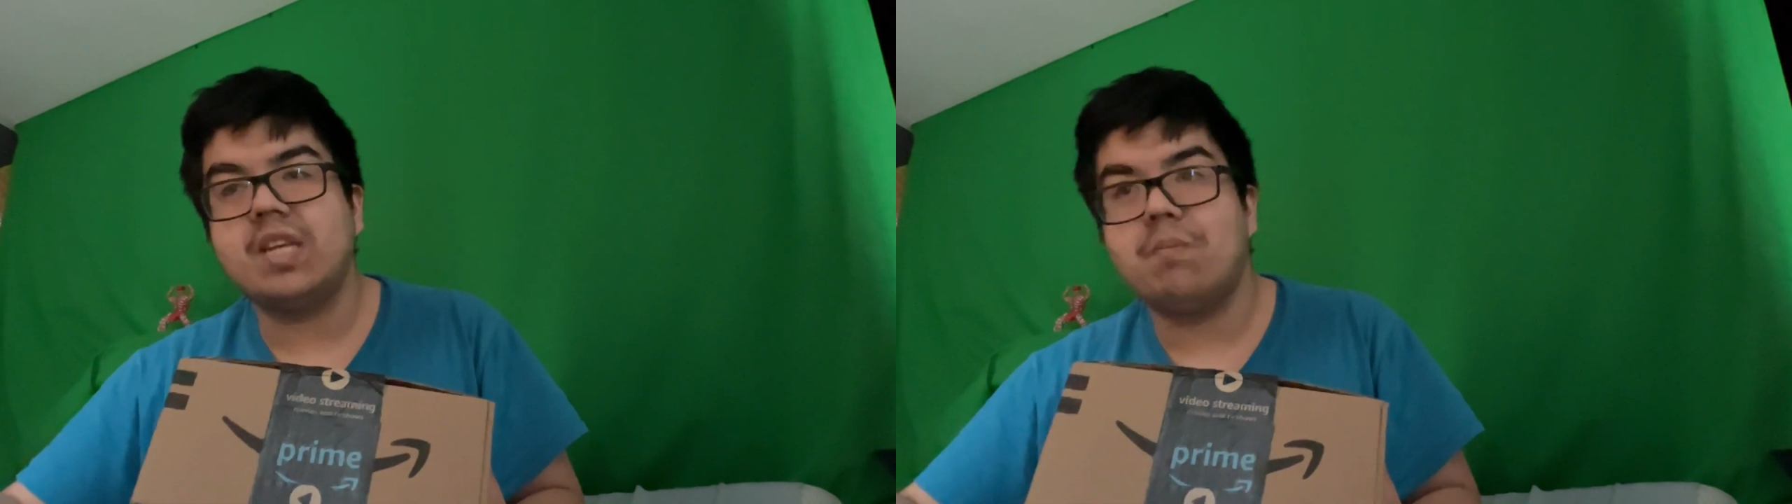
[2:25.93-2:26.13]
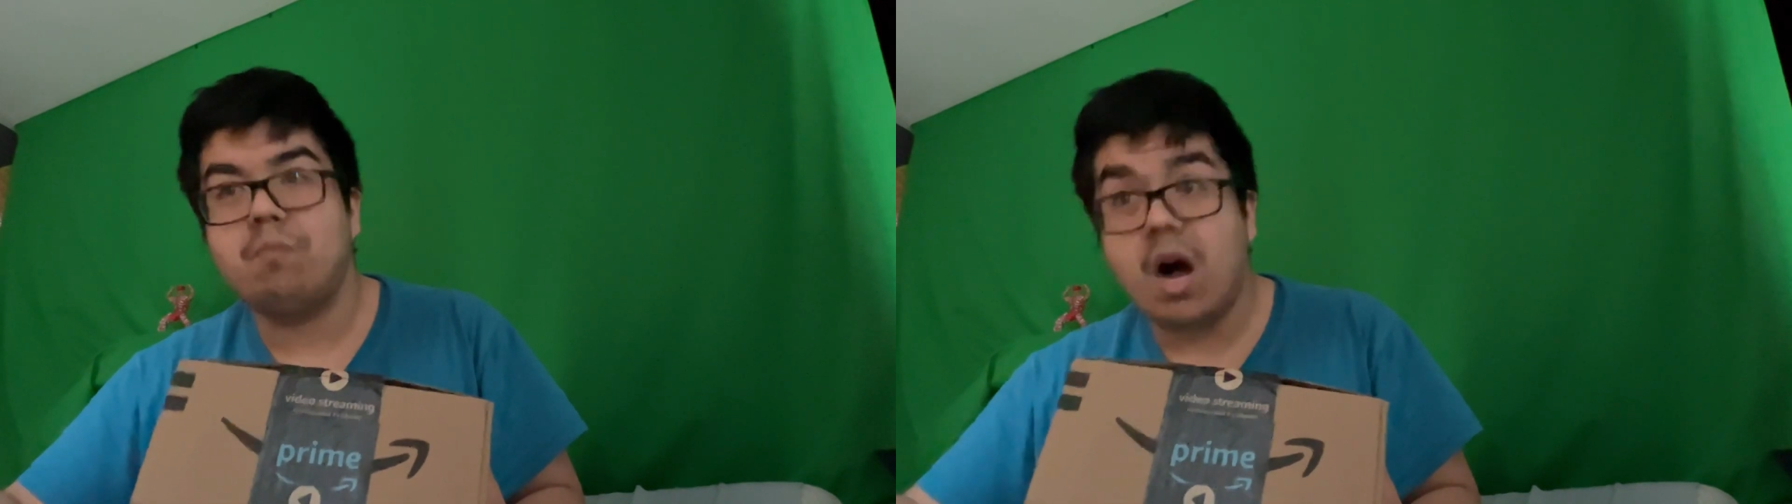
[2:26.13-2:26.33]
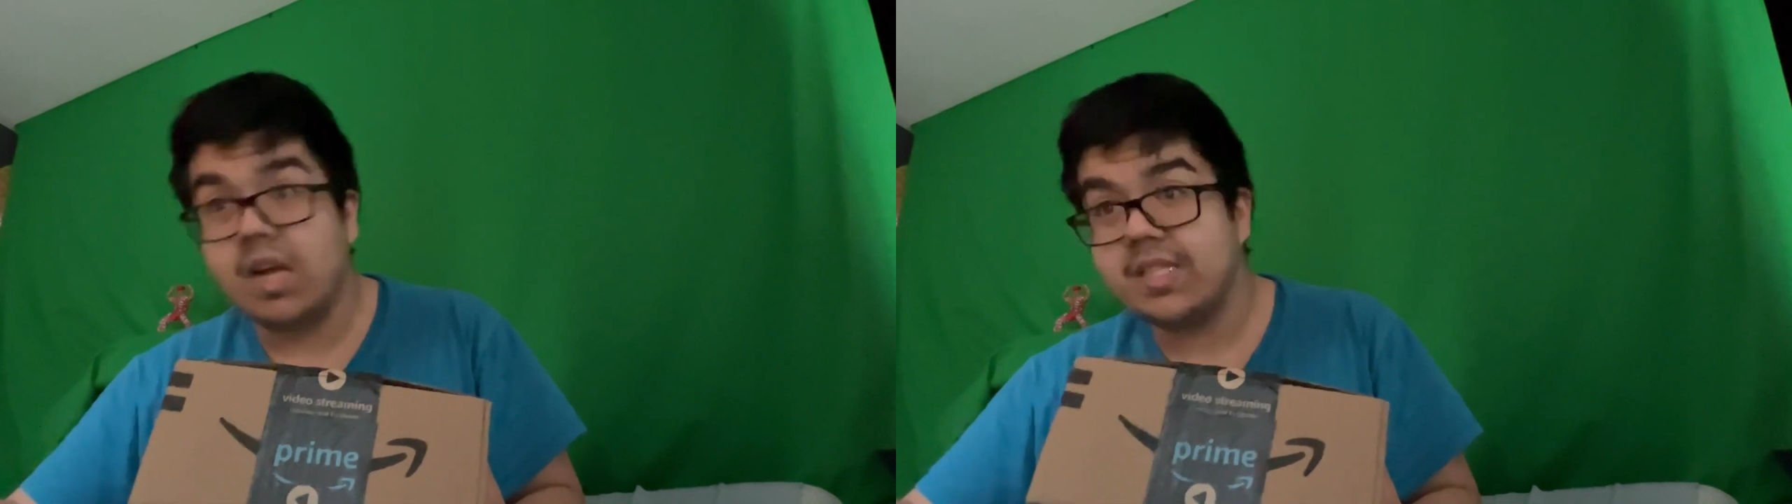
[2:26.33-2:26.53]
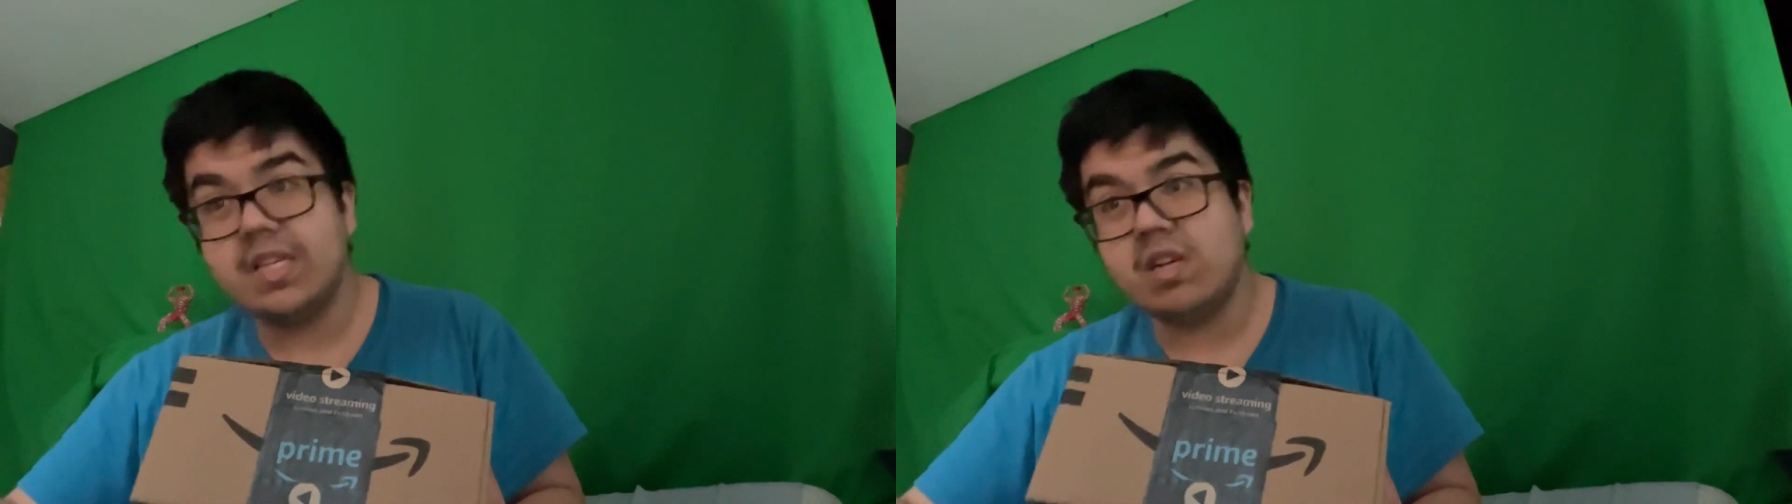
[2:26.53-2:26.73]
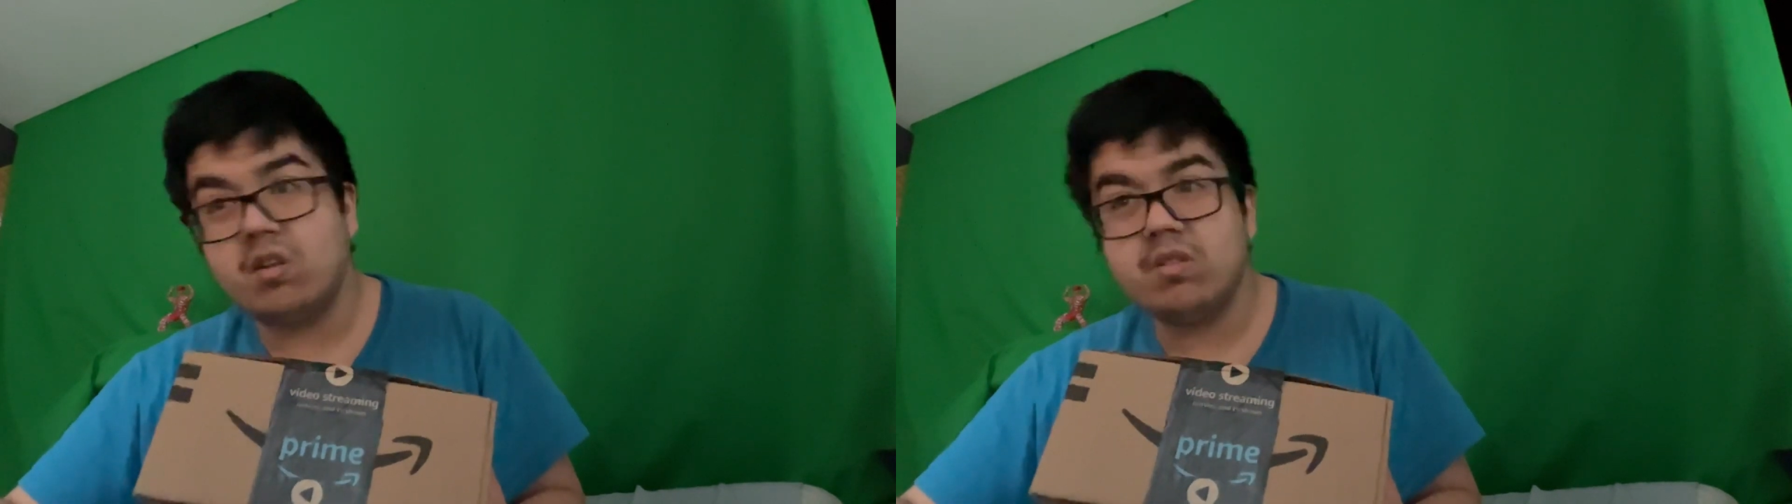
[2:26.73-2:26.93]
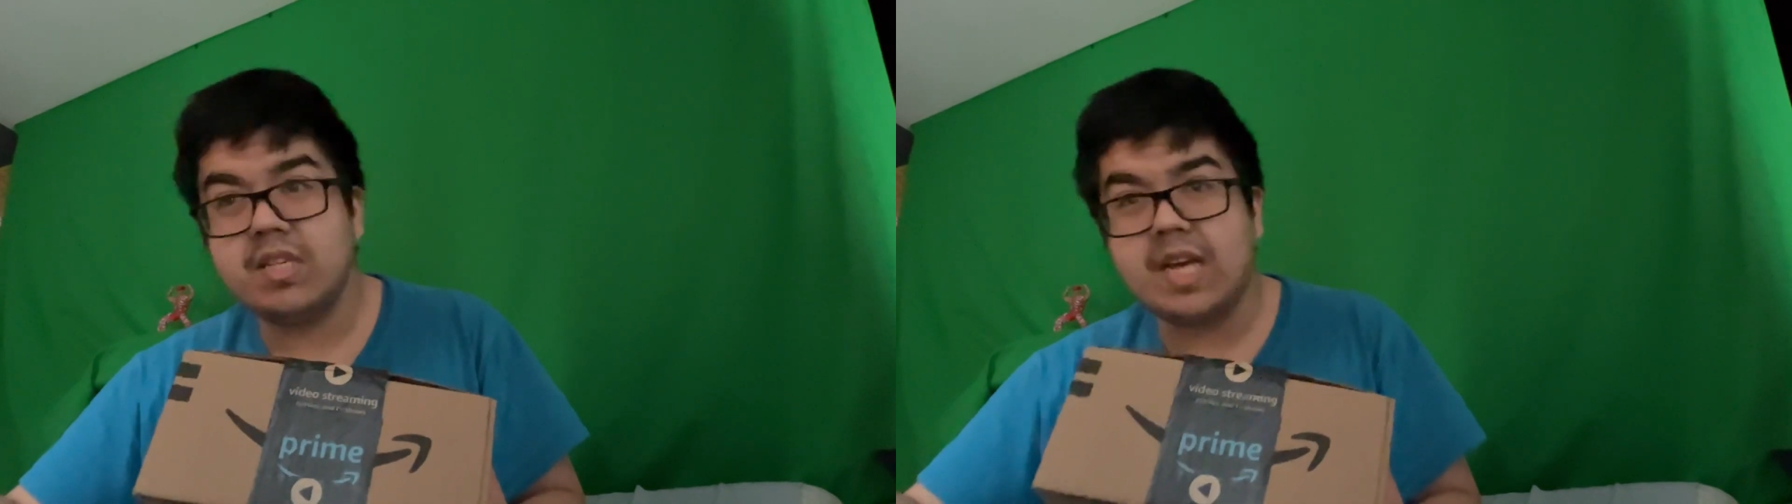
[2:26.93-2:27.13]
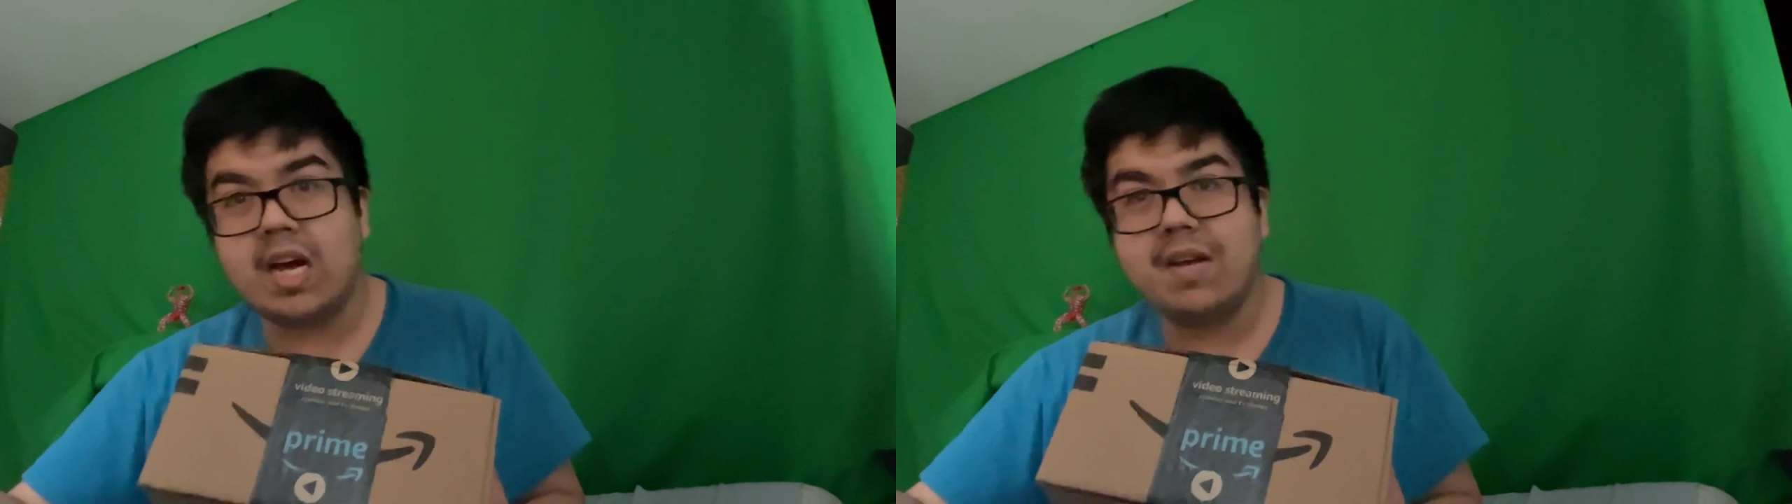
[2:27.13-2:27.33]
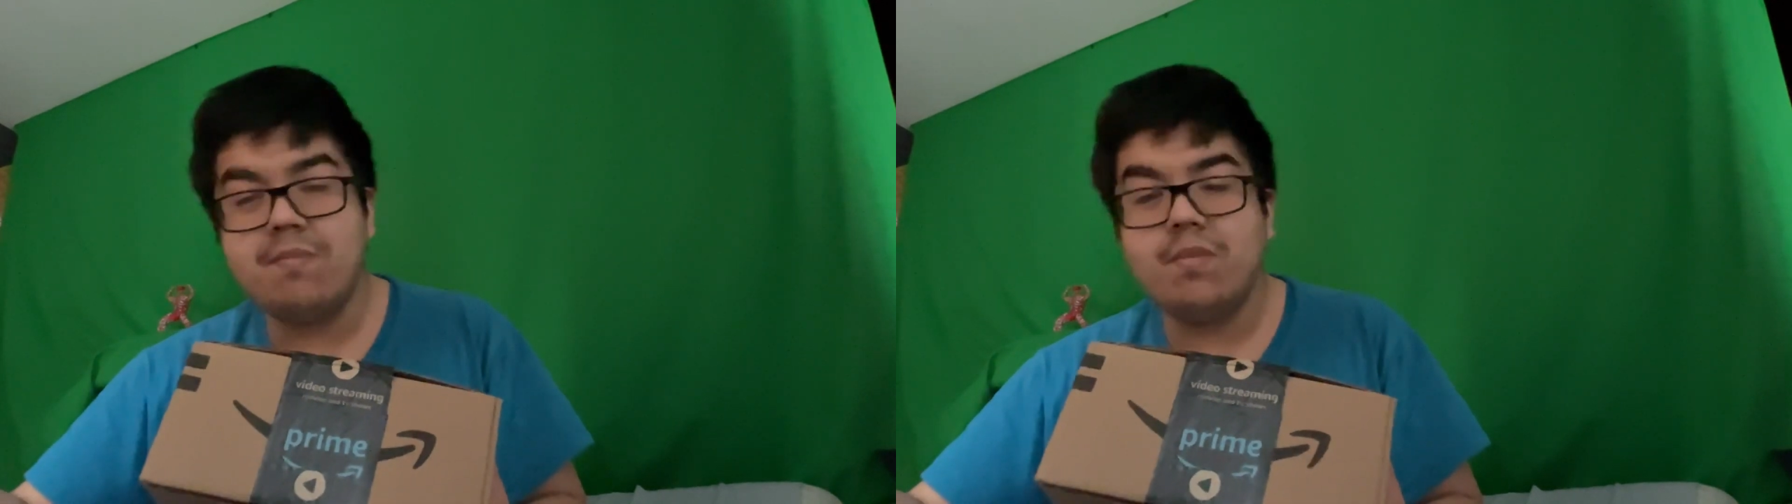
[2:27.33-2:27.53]
unboxing all the
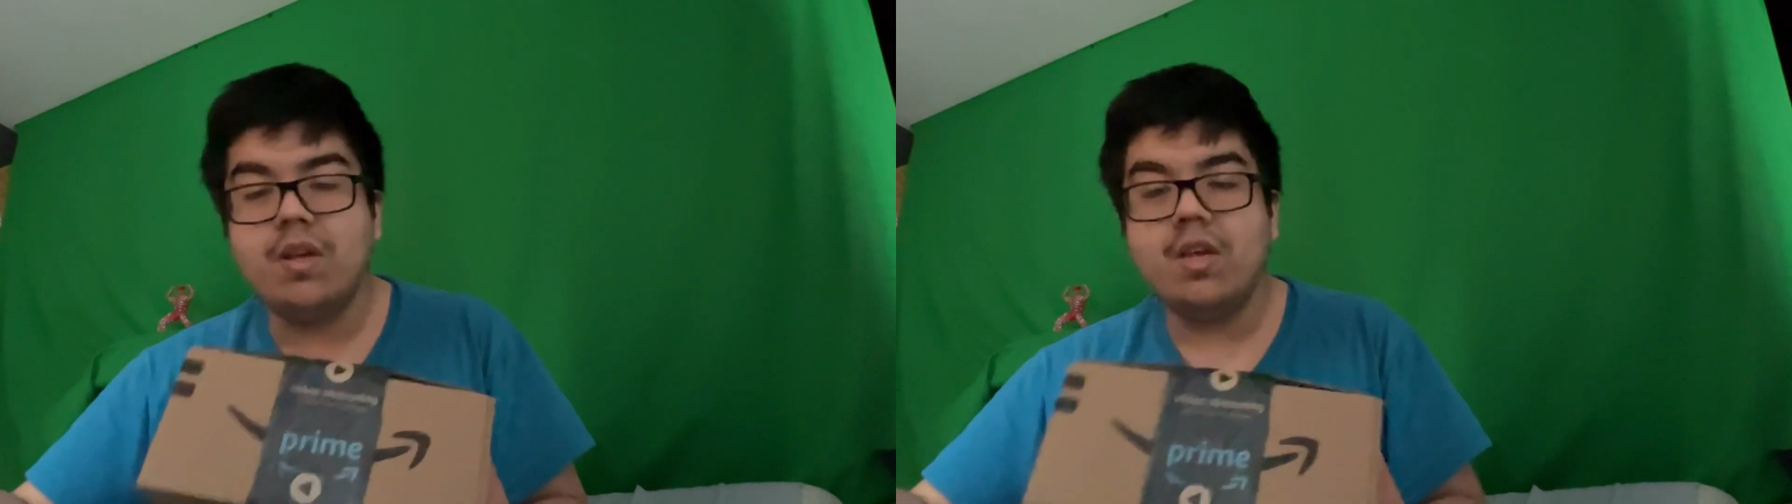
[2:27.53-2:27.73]
time.